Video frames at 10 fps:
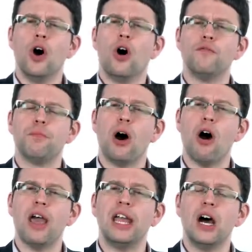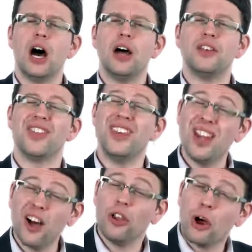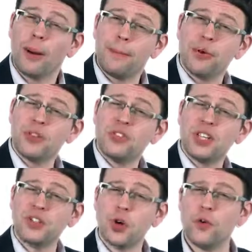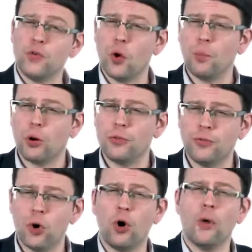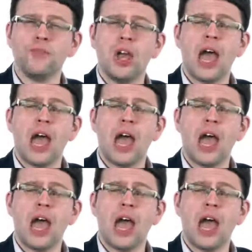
of pi under the null hypothesis of 0.4,